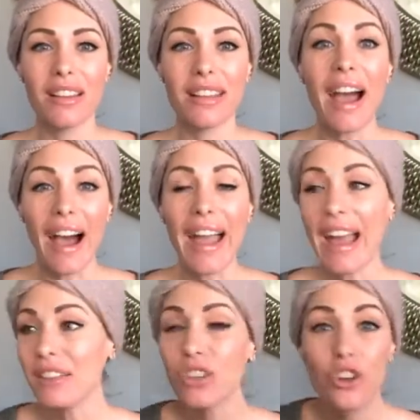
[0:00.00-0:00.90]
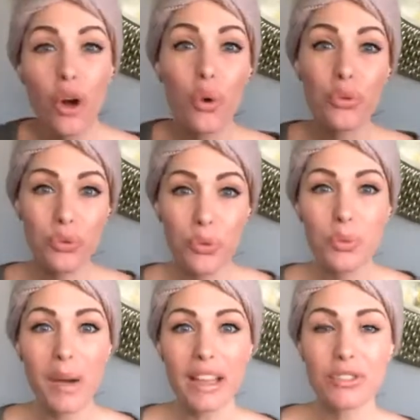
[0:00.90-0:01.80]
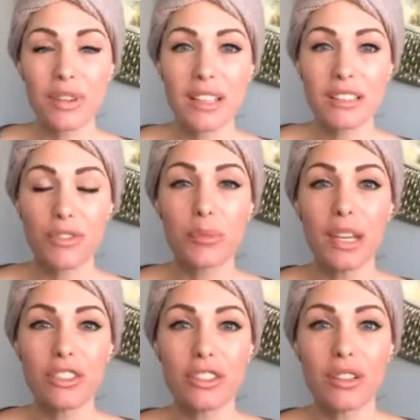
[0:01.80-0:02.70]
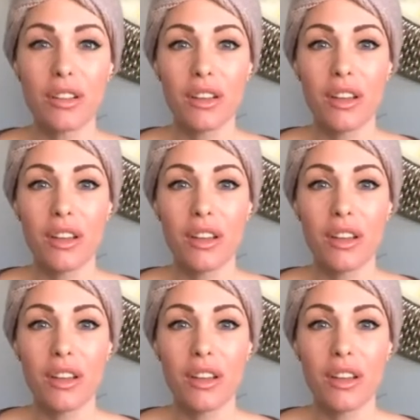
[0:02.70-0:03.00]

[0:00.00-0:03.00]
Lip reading: Yeah, I had to go through my transformation,